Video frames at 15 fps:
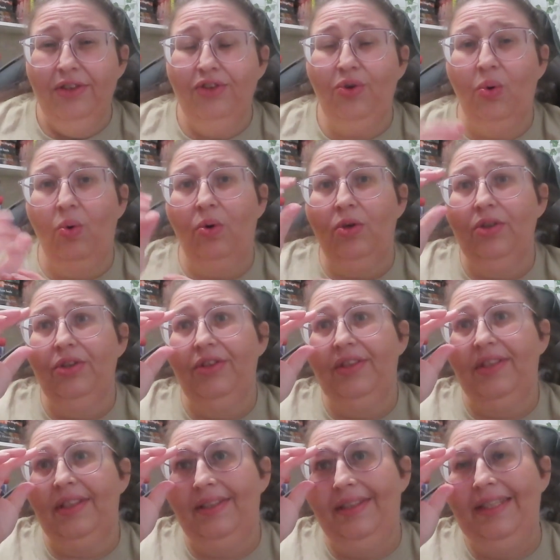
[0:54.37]

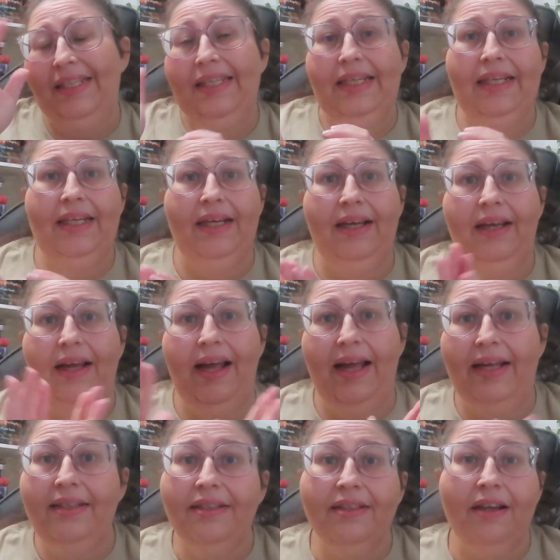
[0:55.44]
towards the
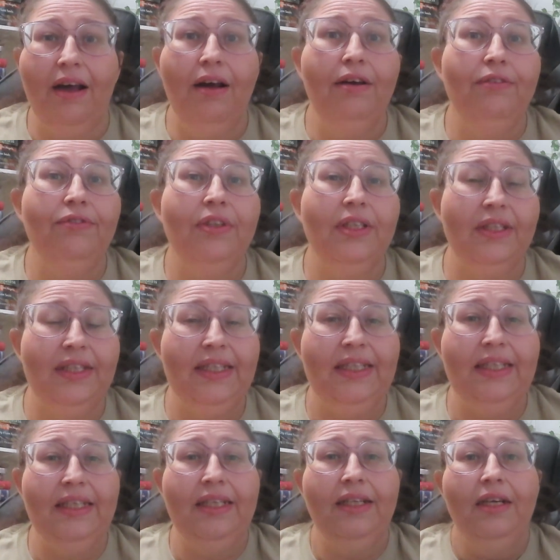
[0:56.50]
end of
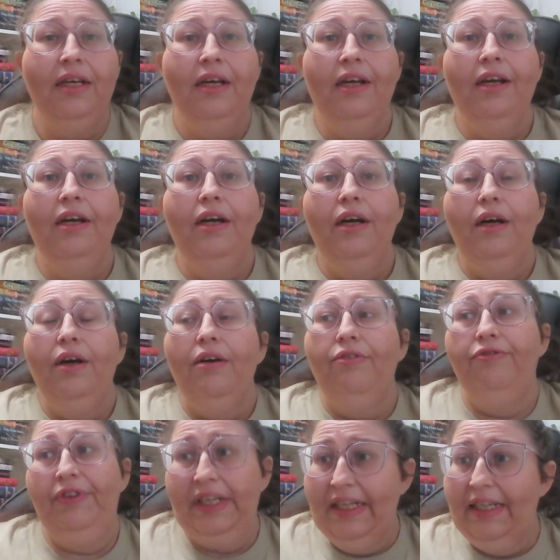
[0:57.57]
the
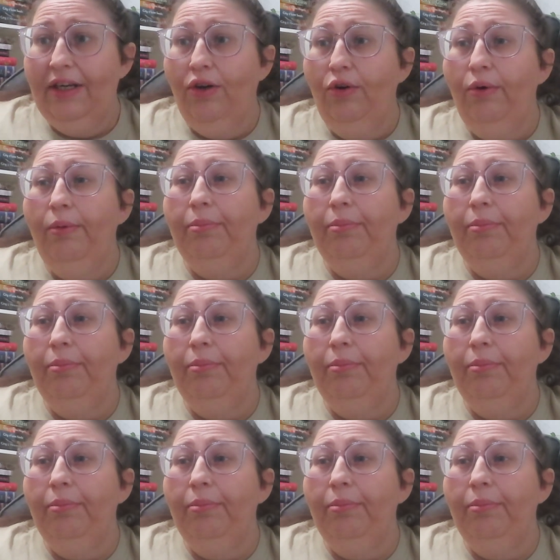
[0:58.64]
video